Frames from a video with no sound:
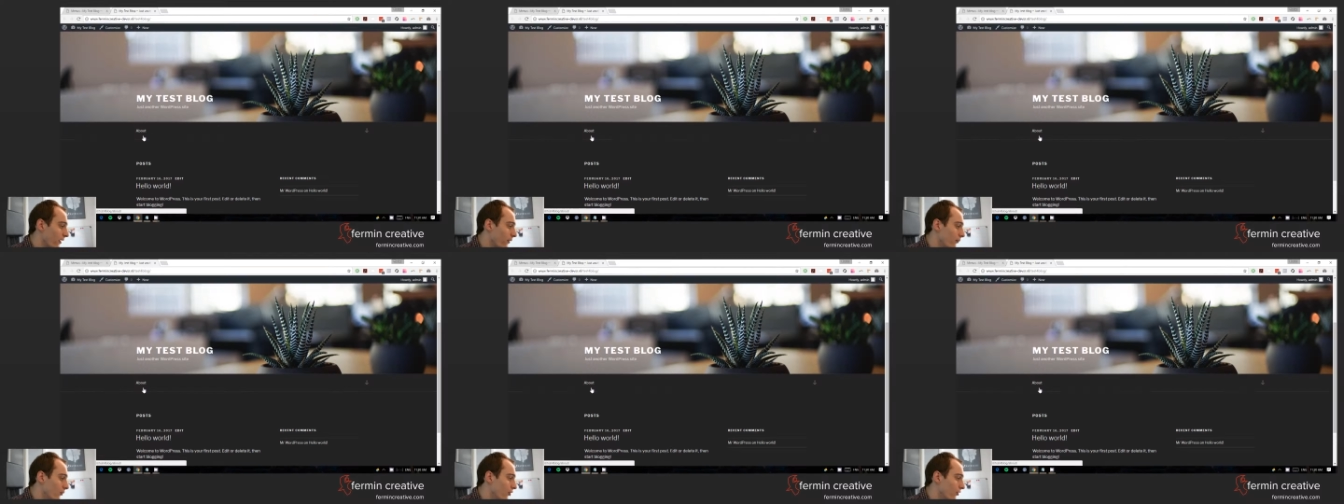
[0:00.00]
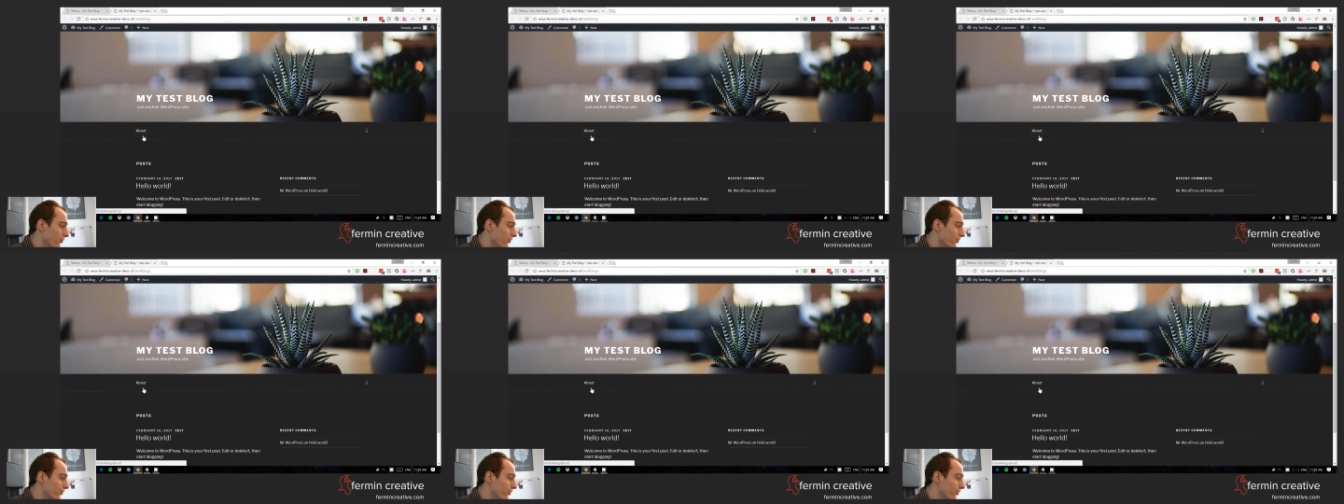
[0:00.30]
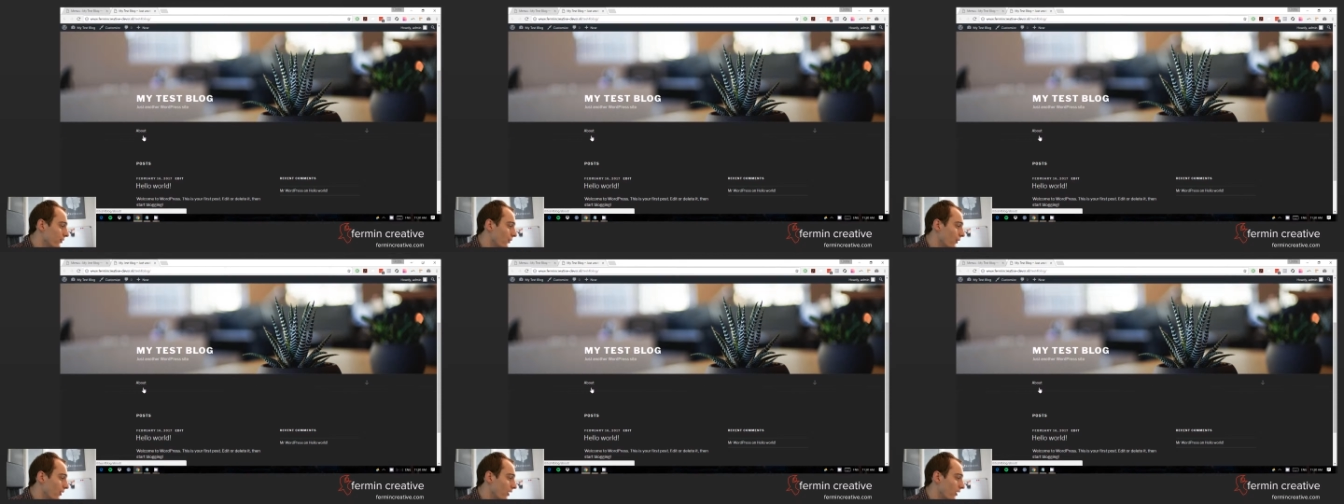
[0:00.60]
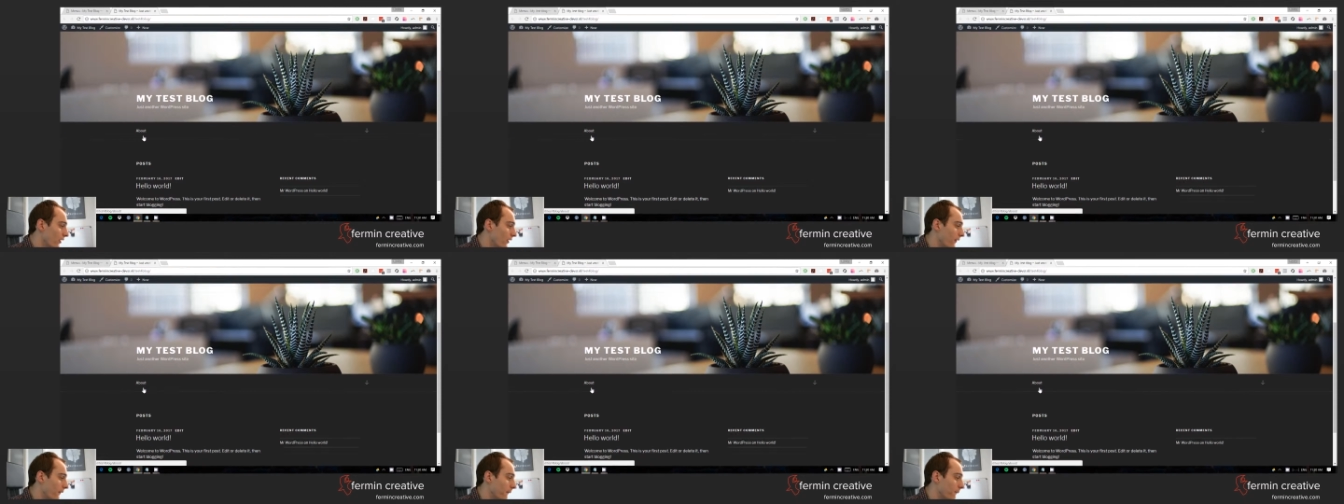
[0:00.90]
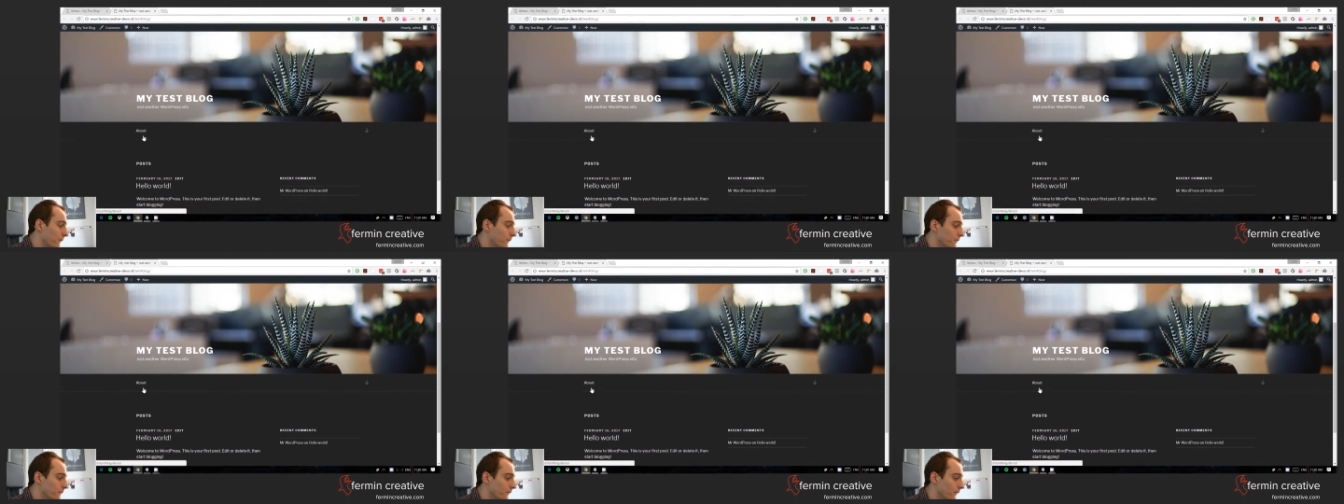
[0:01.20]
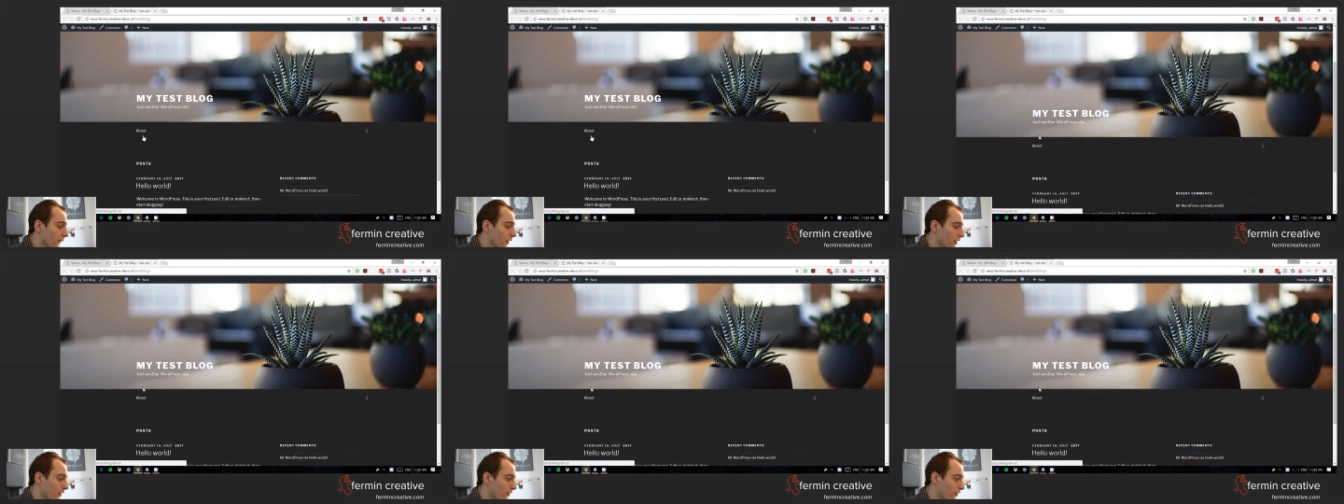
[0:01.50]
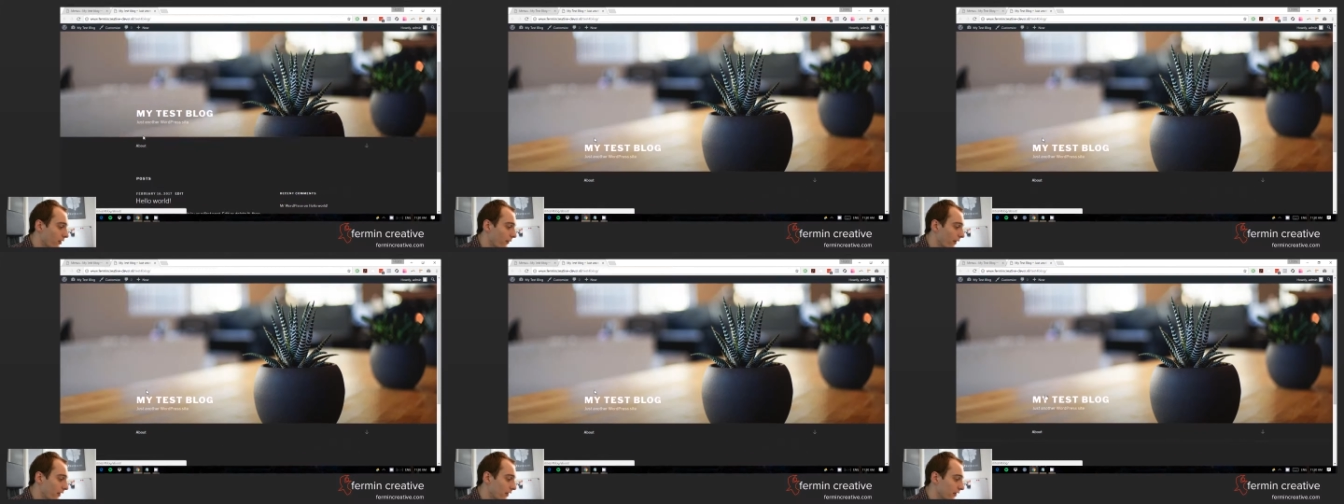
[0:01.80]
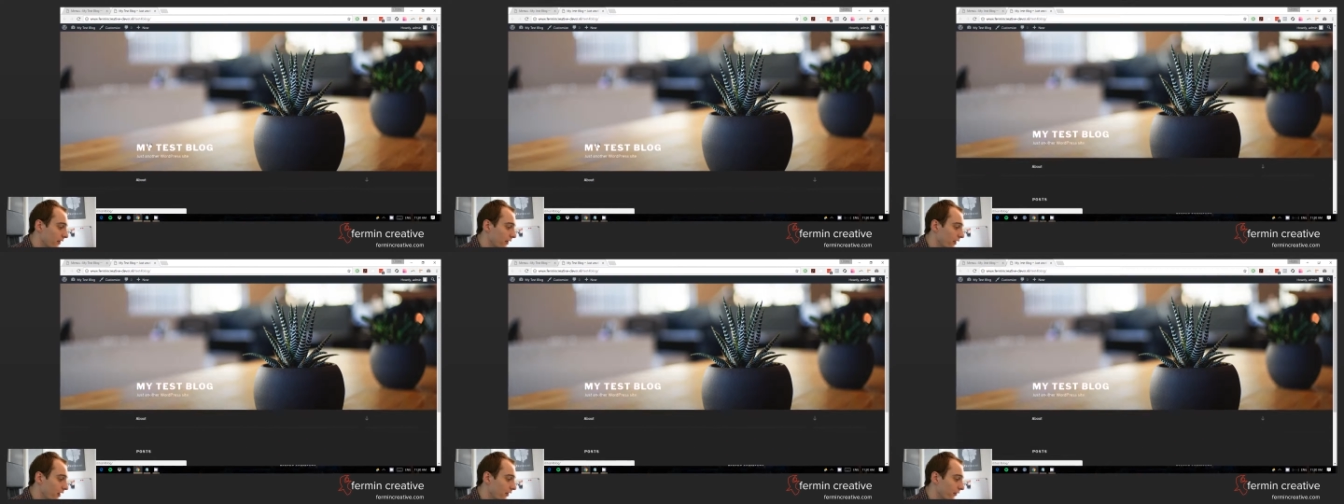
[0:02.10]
now moved to directly